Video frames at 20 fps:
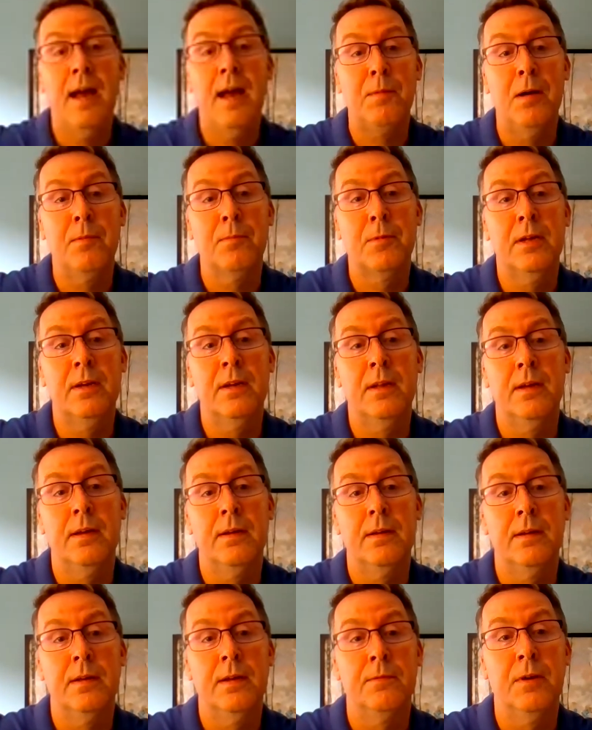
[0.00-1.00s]
I'm going
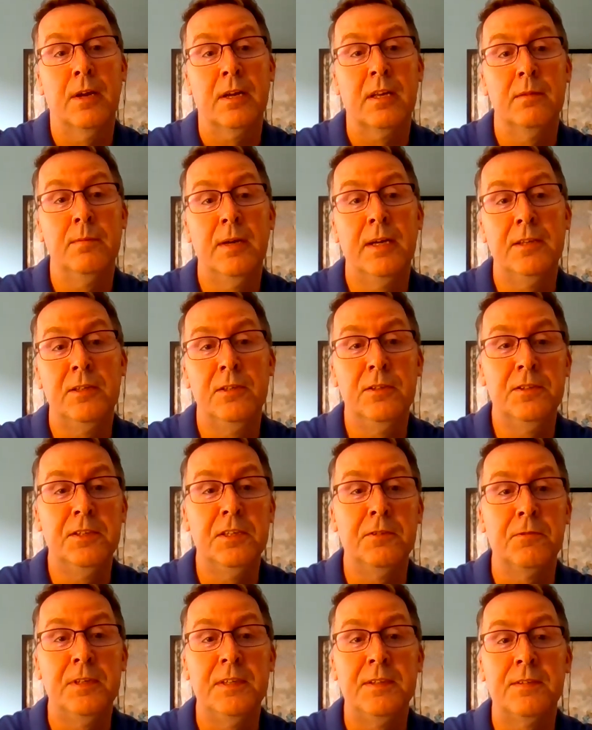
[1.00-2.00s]
to recommend
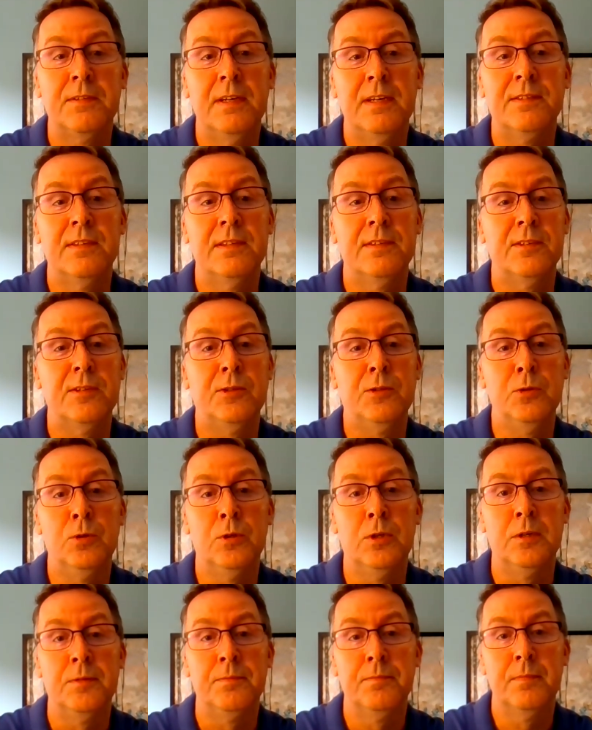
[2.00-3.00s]
using recess as a
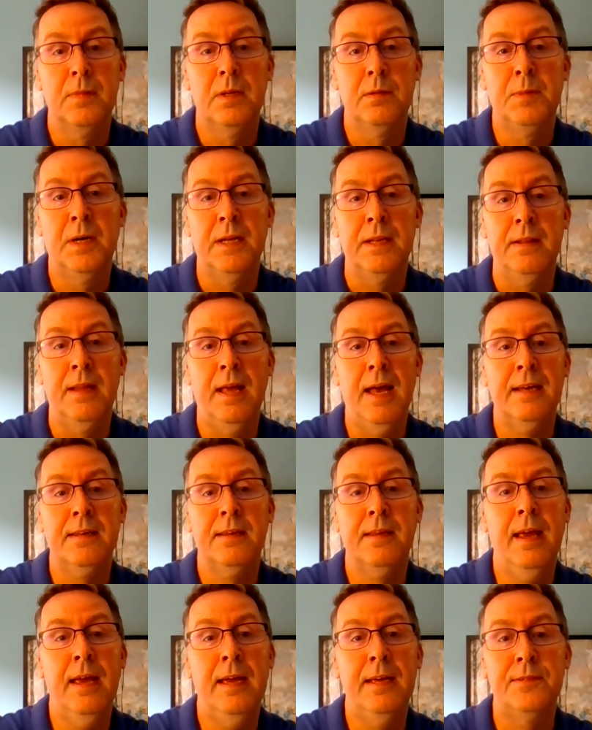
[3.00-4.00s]
tool. But in
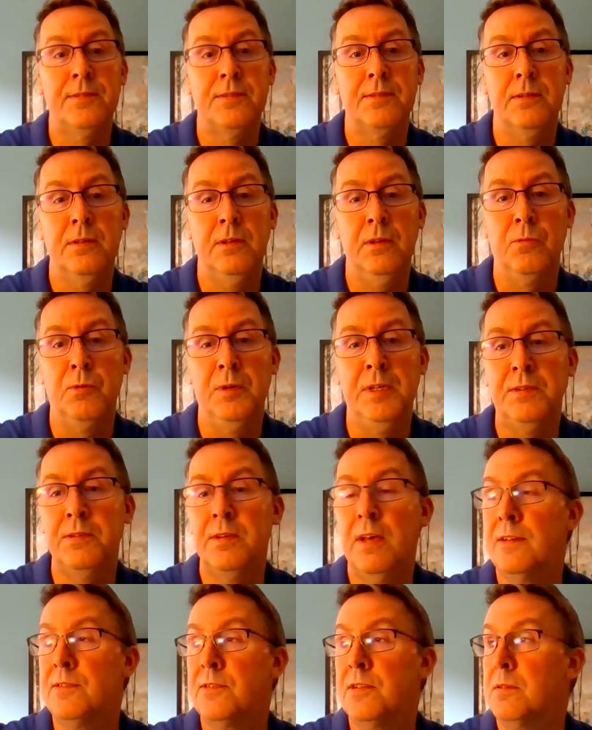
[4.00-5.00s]
that case, you
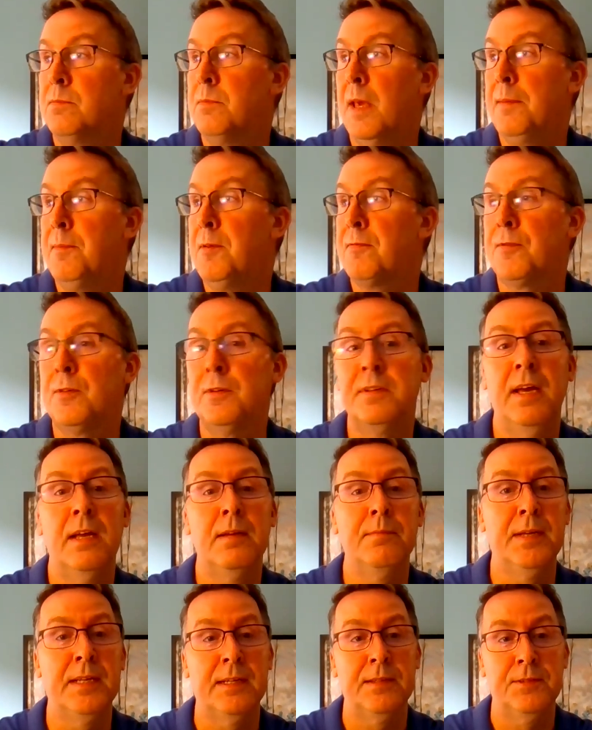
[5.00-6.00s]
recess it maybe for
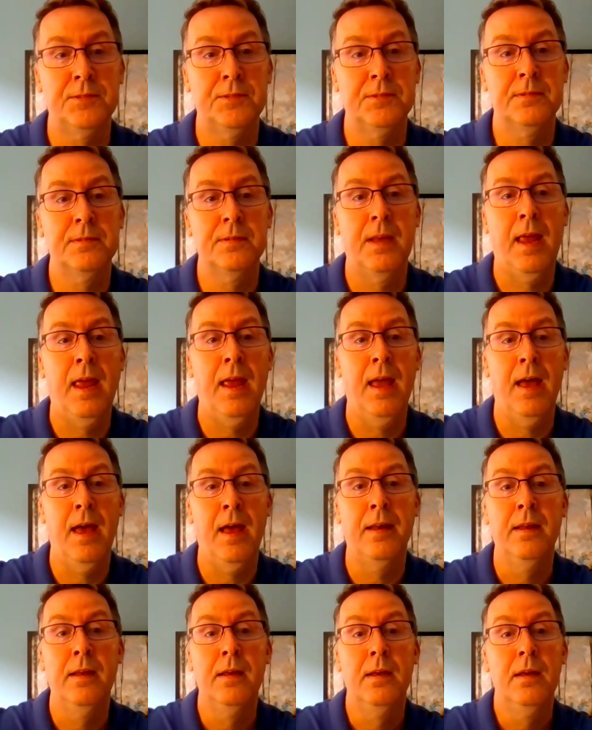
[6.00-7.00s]
10 minutes
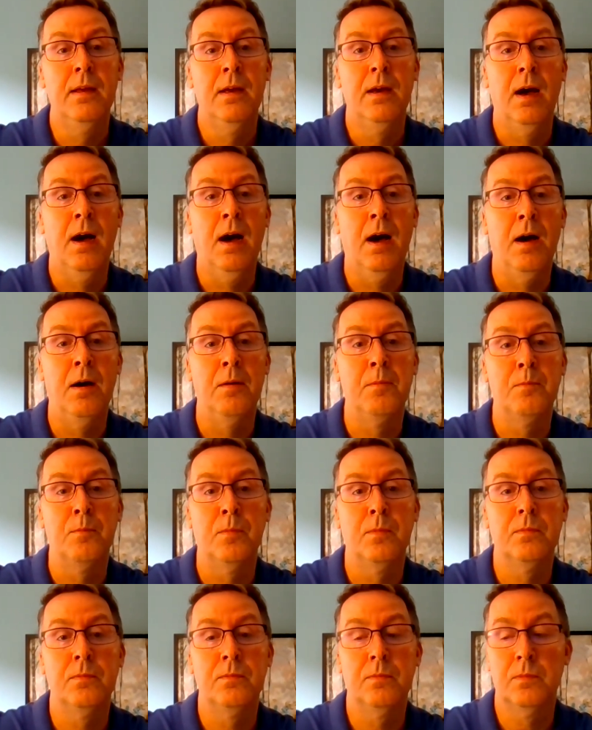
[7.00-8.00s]
and
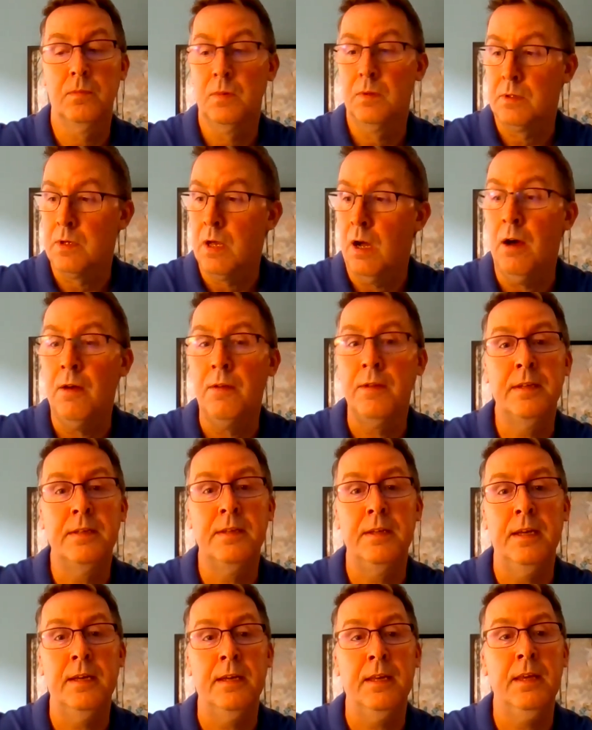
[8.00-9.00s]
call
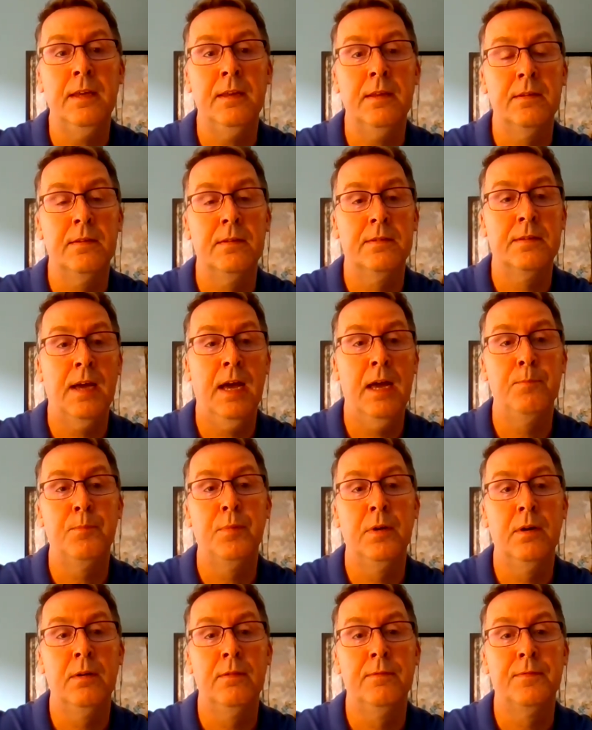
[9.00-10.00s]
in any
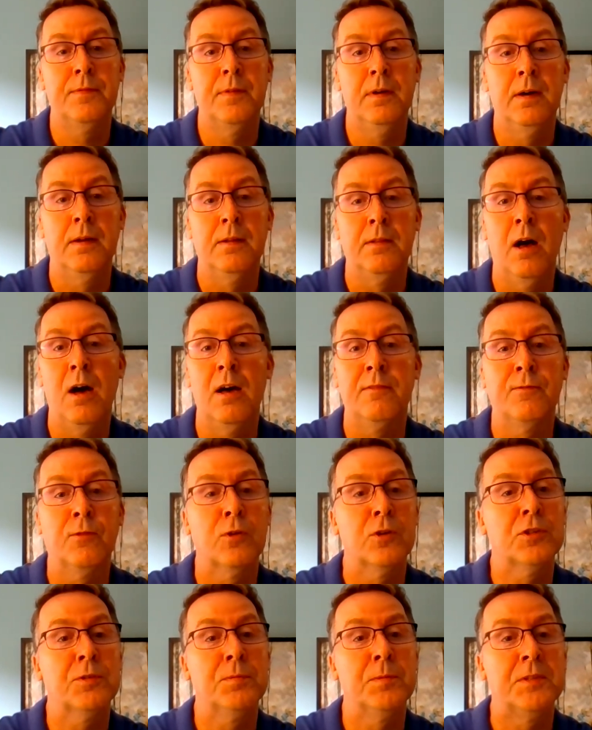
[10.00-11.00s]
type of law
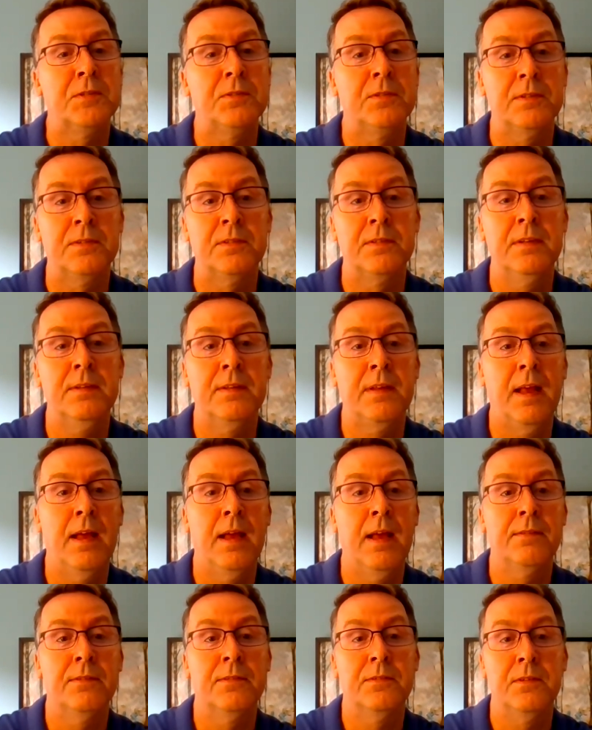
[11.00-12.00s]
enforcement assistant
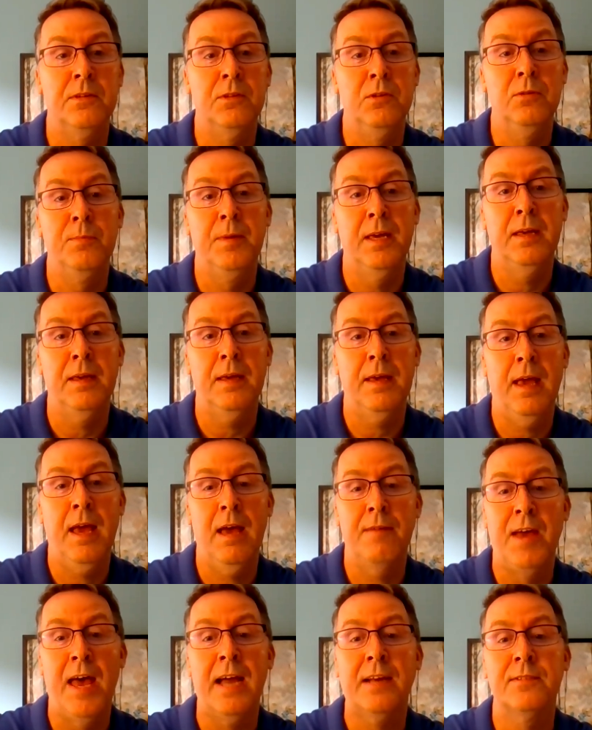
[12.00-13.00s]
that you may
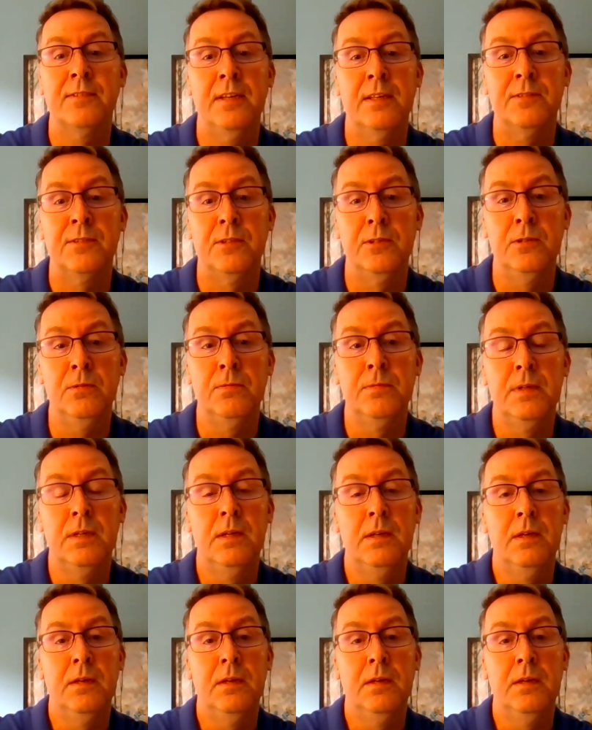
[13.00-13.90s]
have access to.